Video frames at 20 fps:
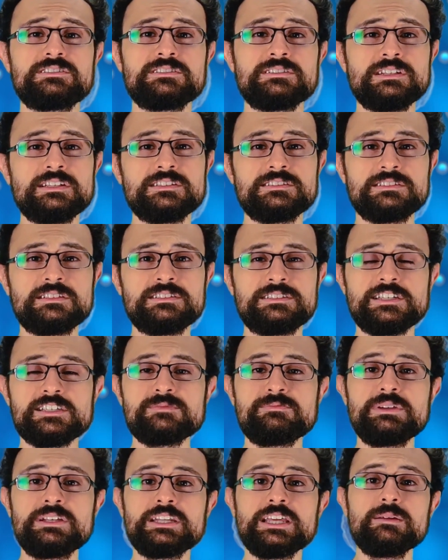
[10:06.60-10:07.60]
senescence has
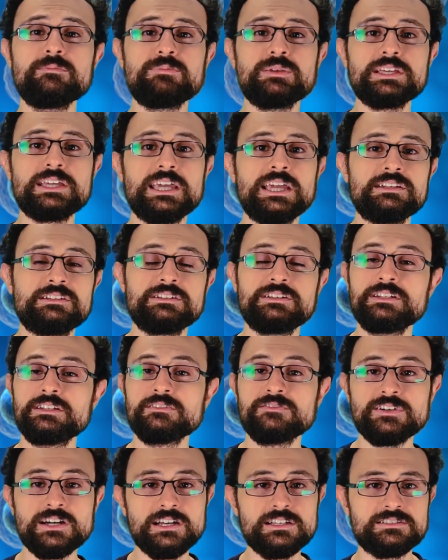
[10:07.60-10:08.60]
been implicated in a
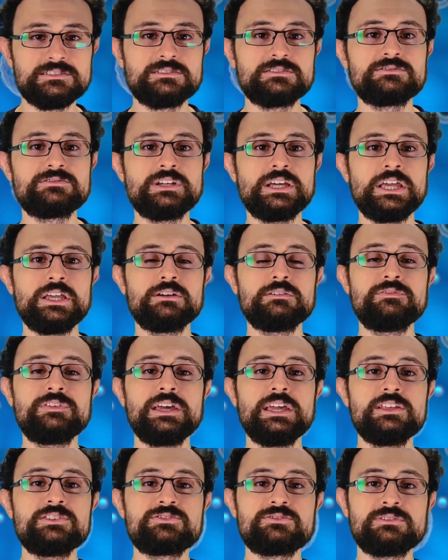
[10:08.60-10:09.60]
vast array of
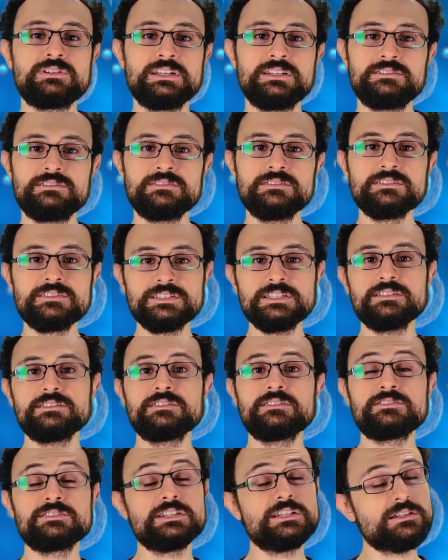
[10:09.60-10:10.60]
age-related
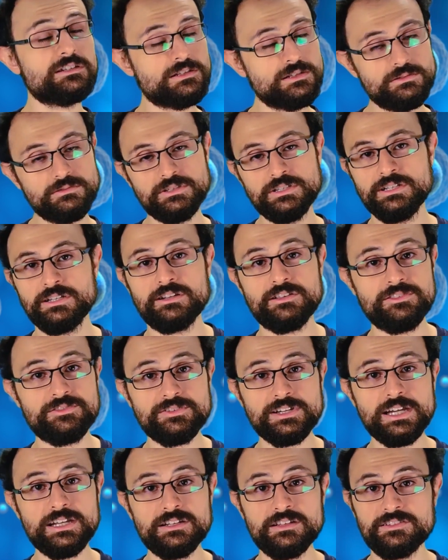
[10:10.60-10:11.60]
diseases, including
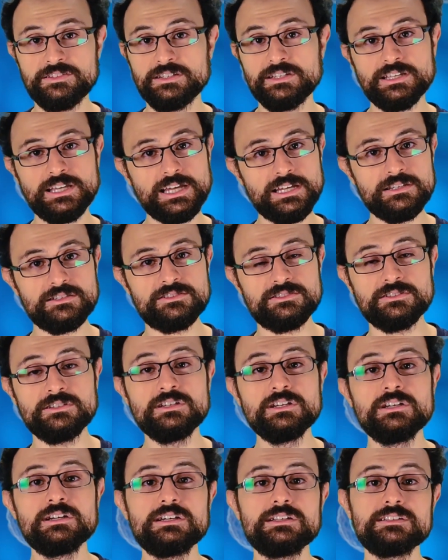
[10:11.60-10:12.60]
arthritis and cancer,
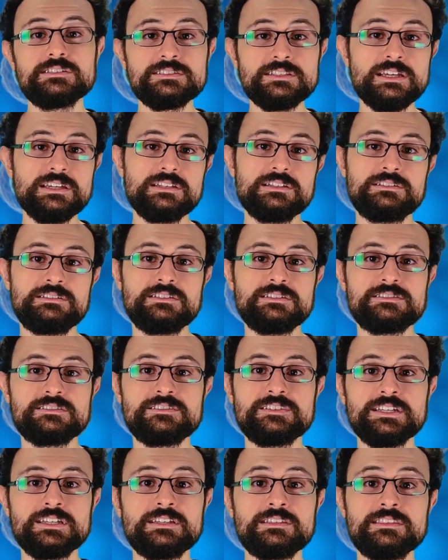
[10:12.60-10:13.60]
and scientists
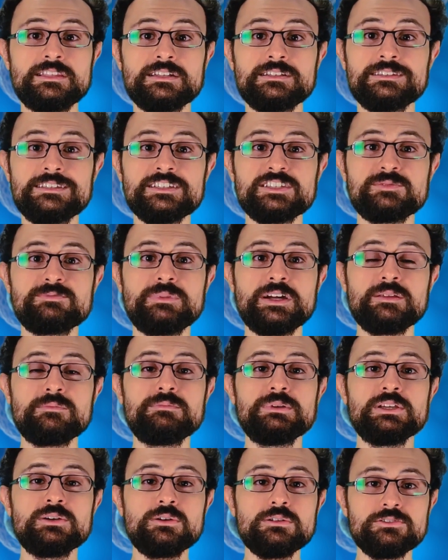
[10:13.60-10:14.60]
think that this might
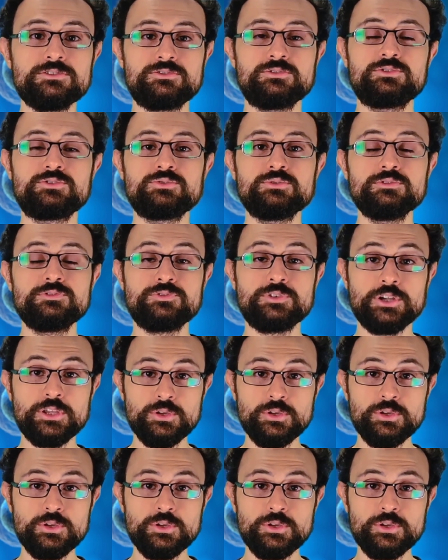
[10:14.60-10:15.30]
be also true for